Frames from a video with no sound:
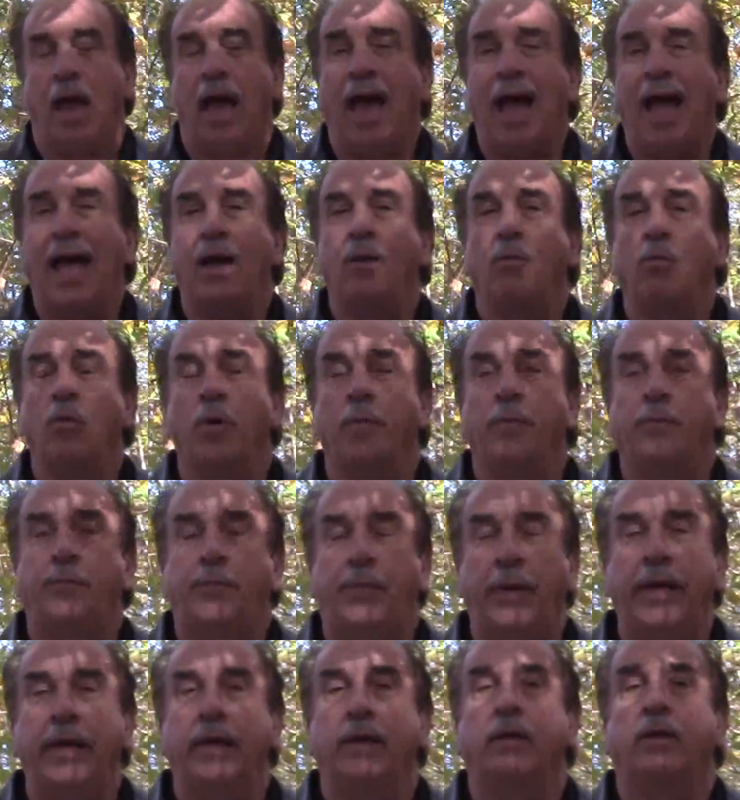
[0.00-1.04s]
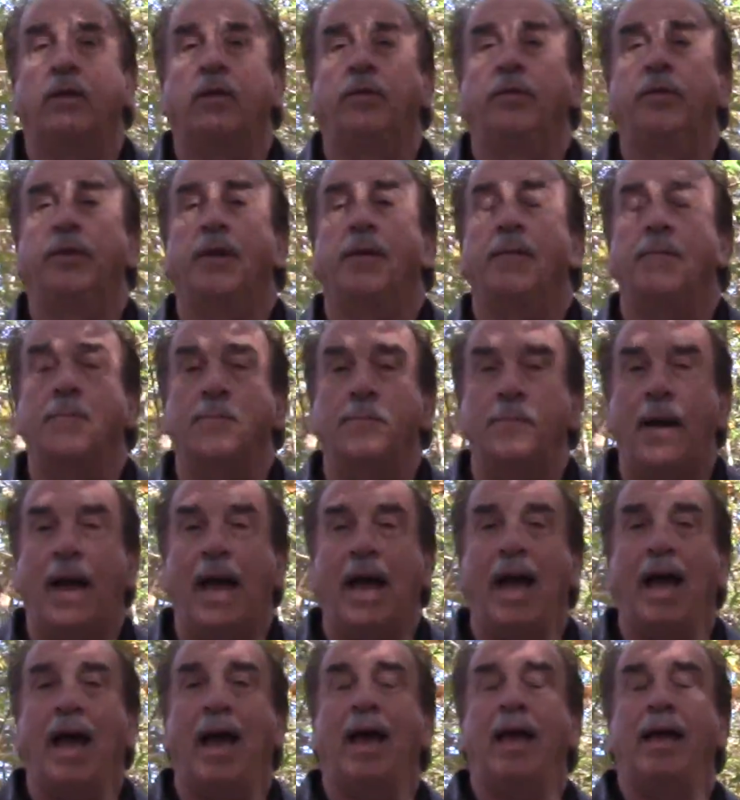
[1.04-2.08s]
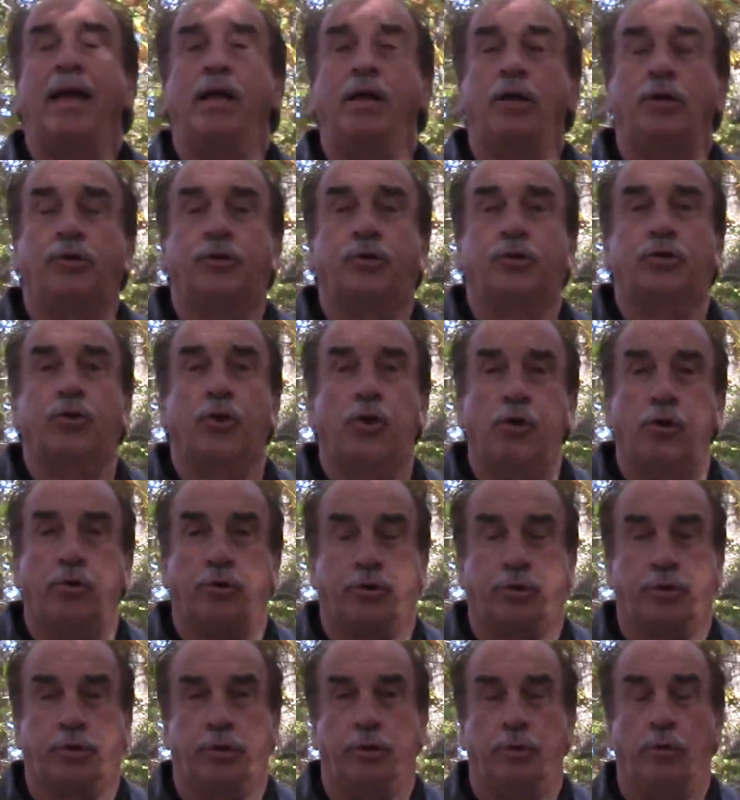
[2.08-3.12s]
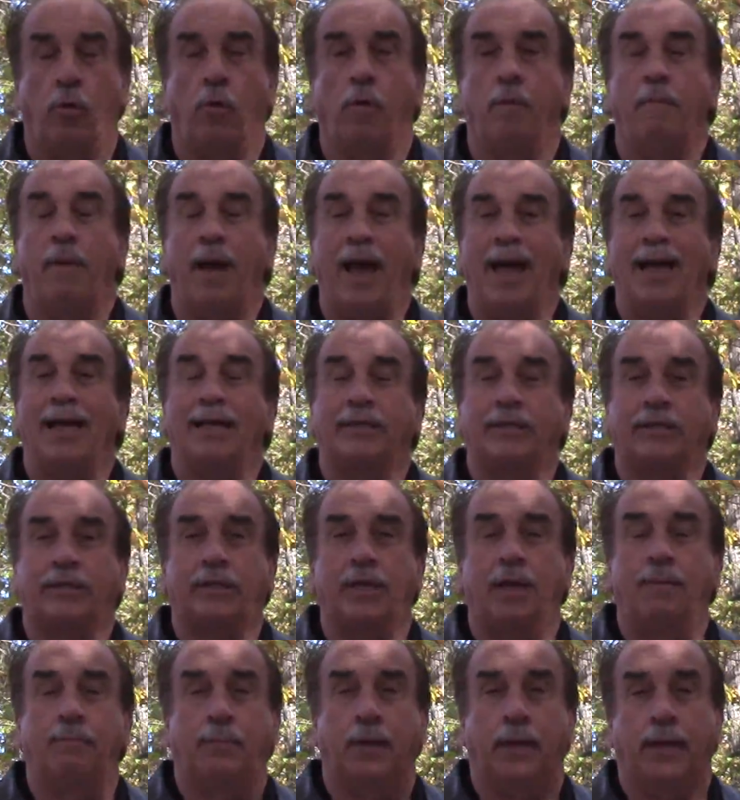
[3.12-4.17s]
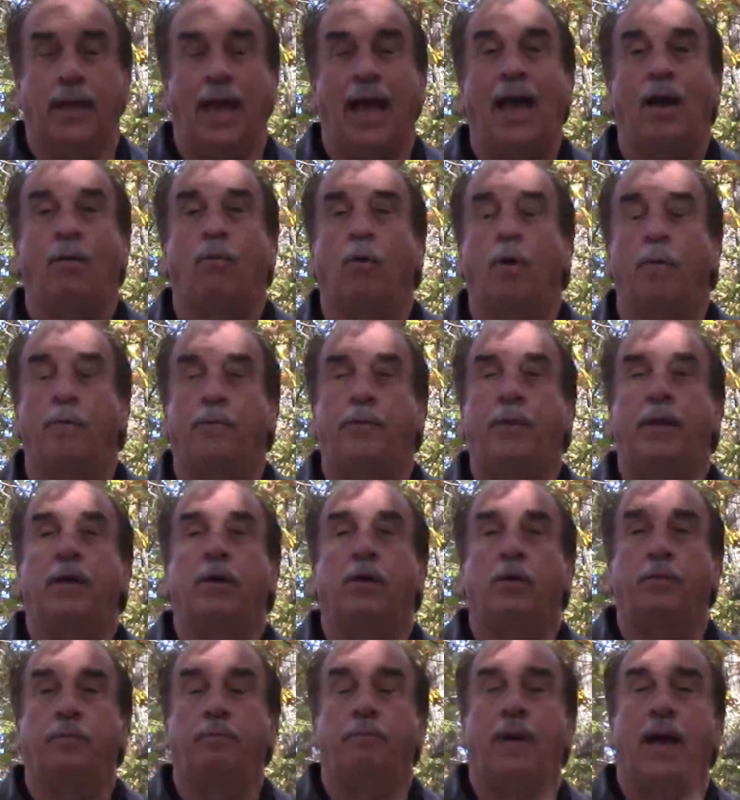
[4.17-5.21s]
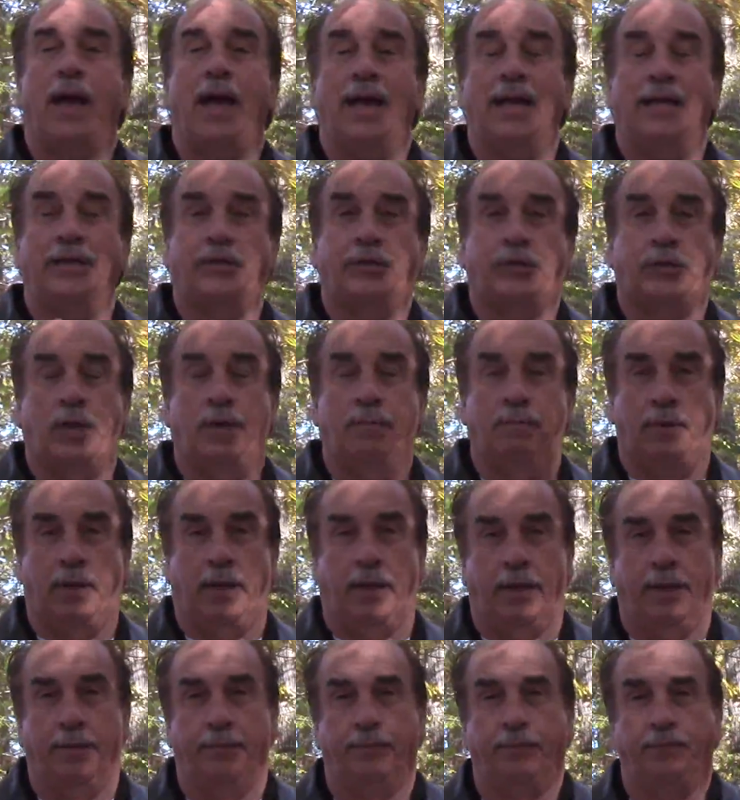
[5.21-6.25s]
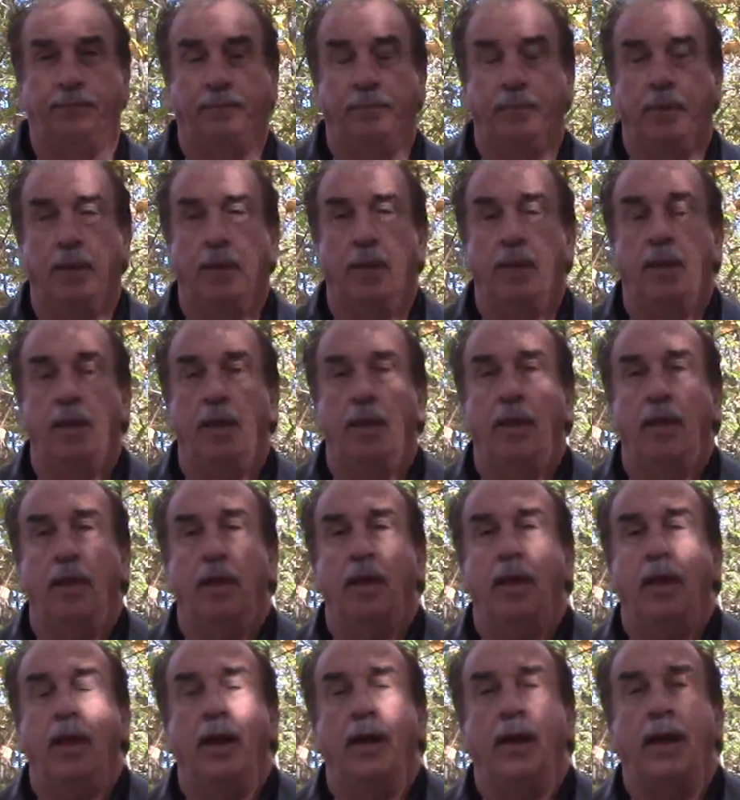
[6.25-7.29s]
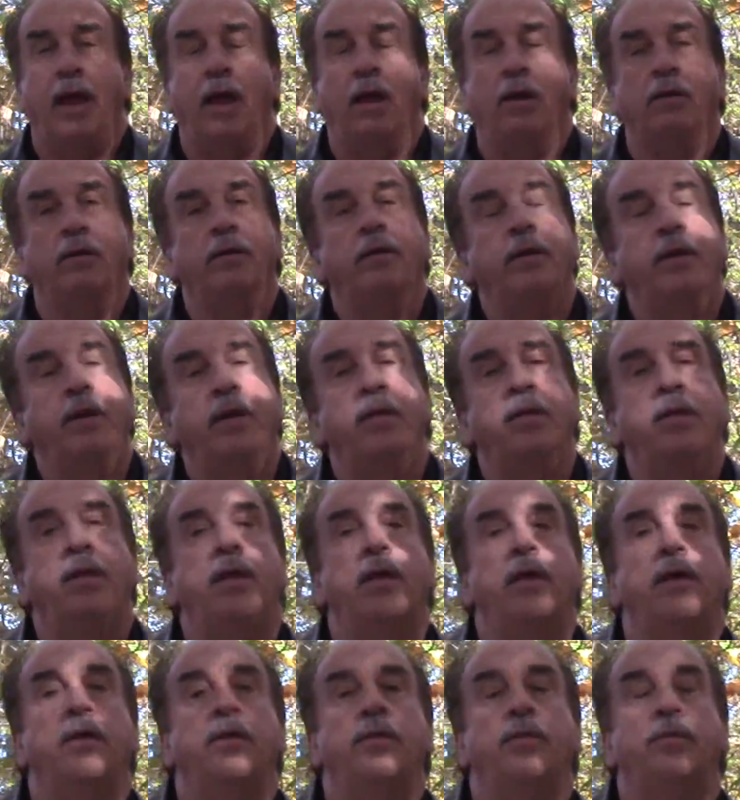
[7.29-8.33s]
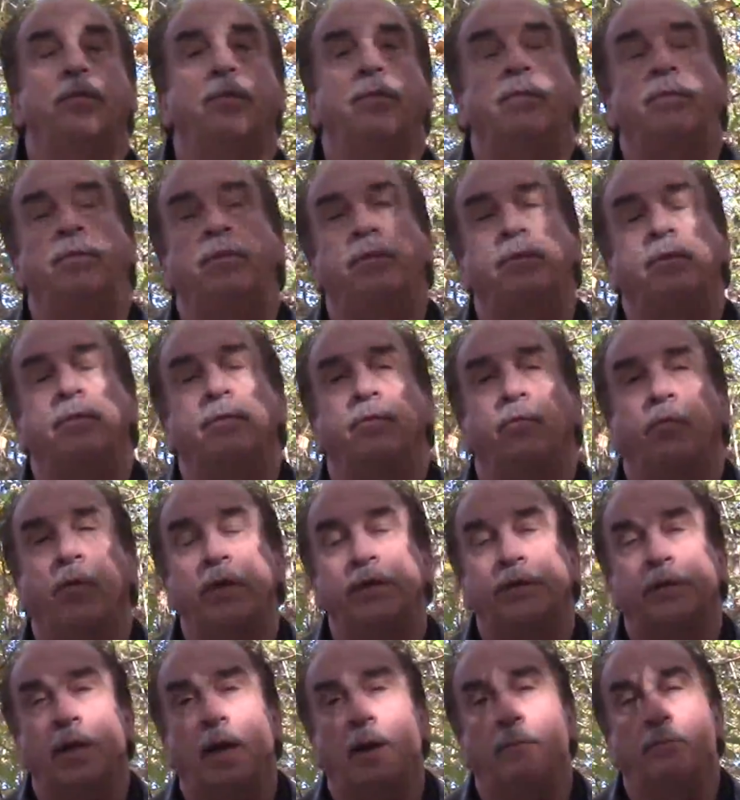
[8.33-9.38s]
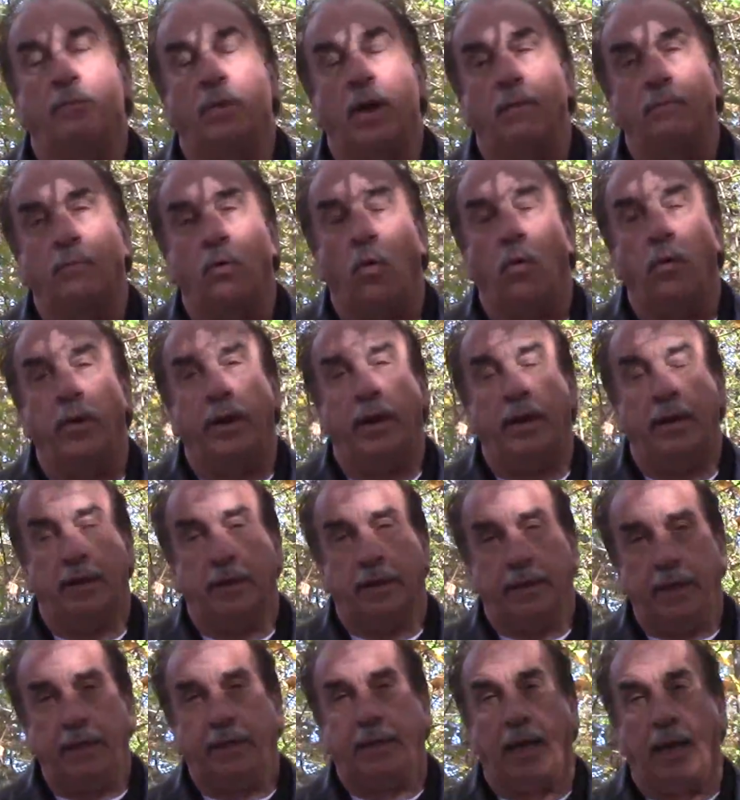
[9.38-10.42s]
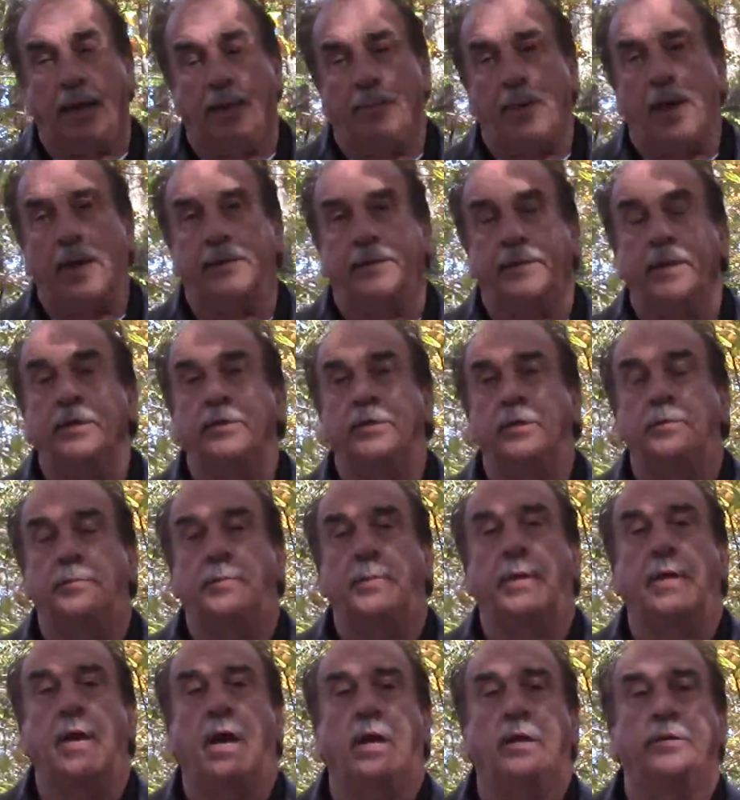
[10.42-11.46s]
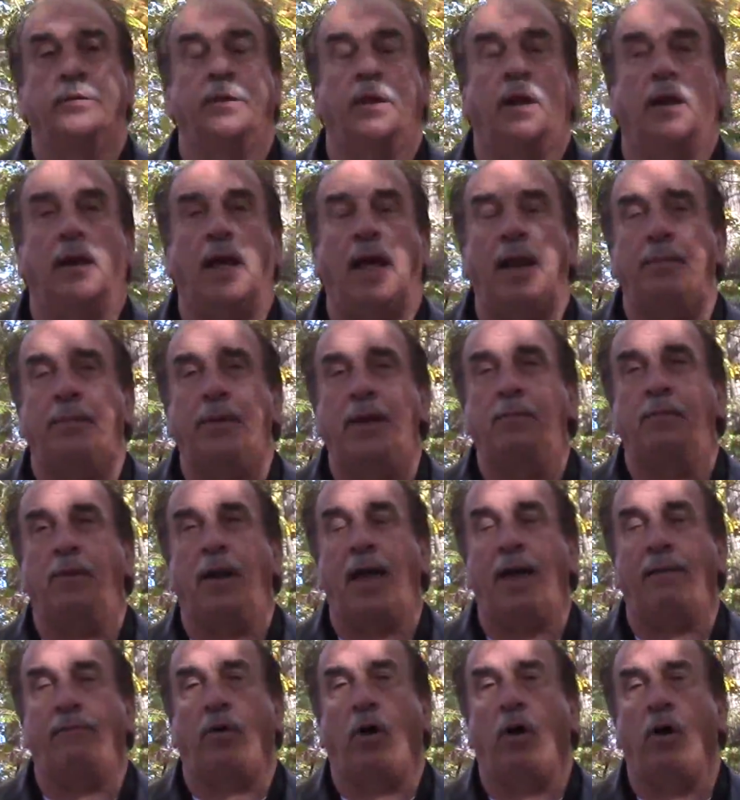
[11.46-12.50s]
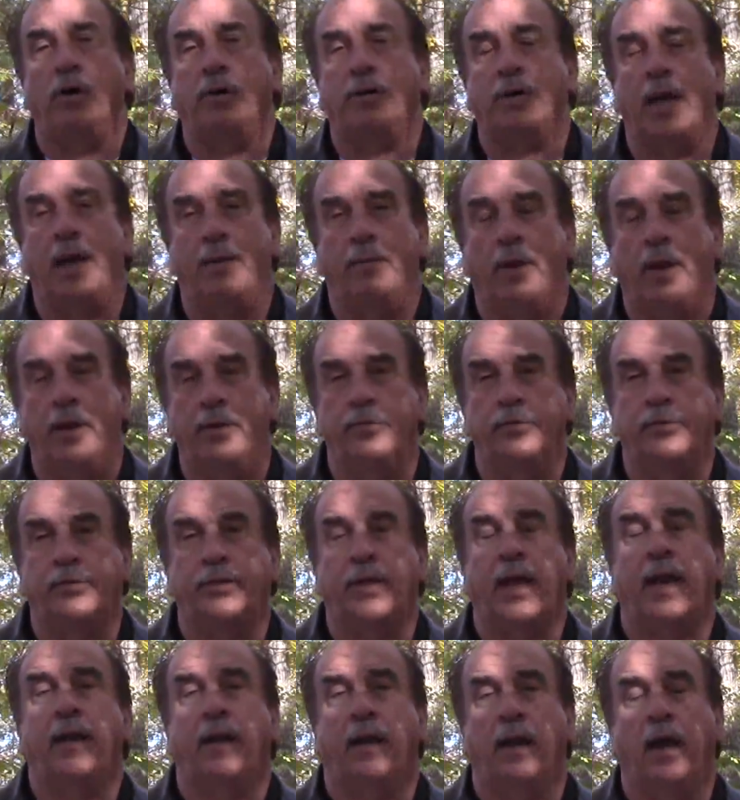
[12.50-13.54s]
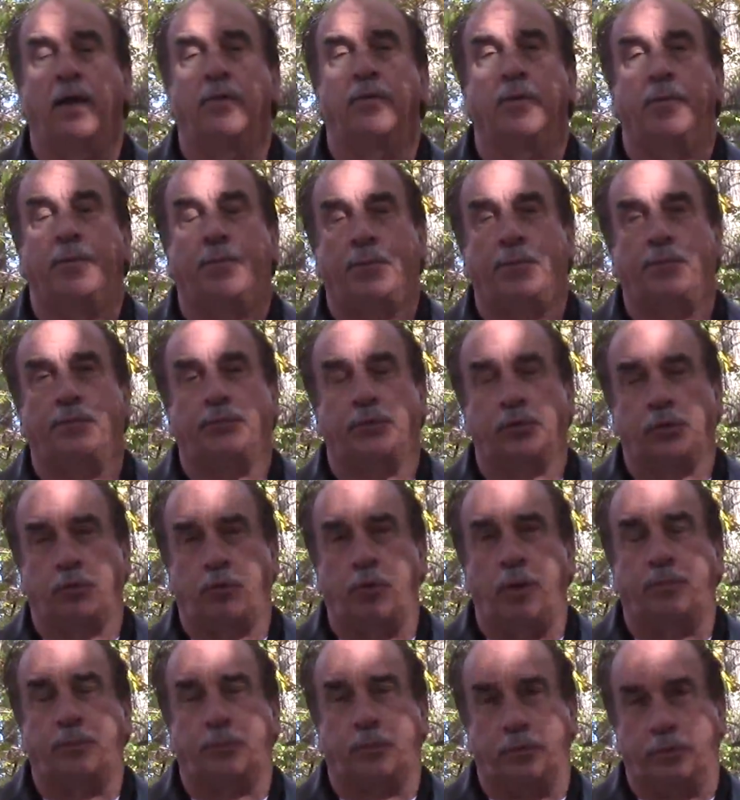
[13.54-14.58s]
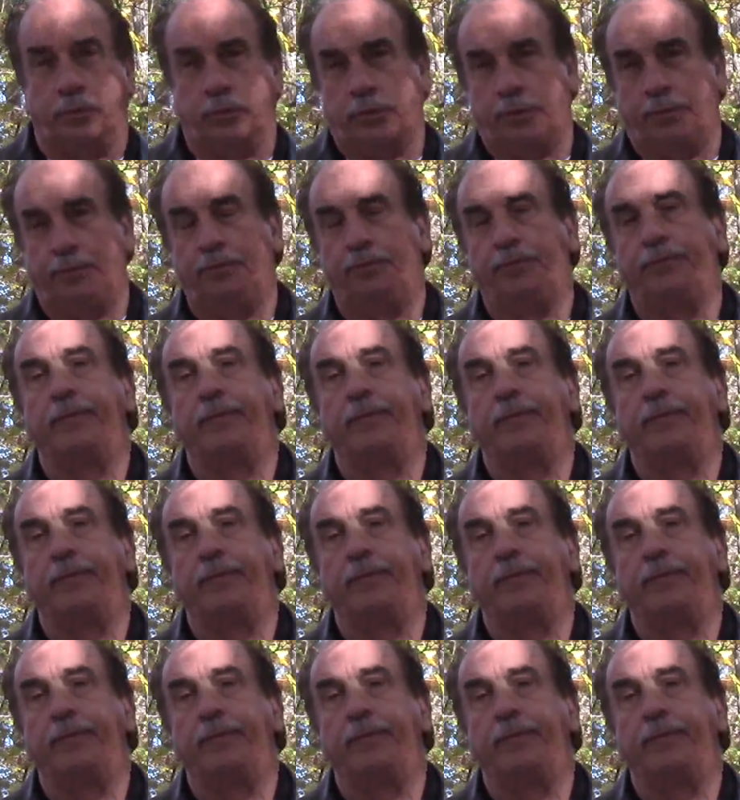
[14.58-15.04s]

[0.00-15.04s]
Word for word: I will build my church or my assembly. I will build my assembly. Now, the reason I'm, I'm going into detail about this is because a lot of people have a hard time understanding other scriptures,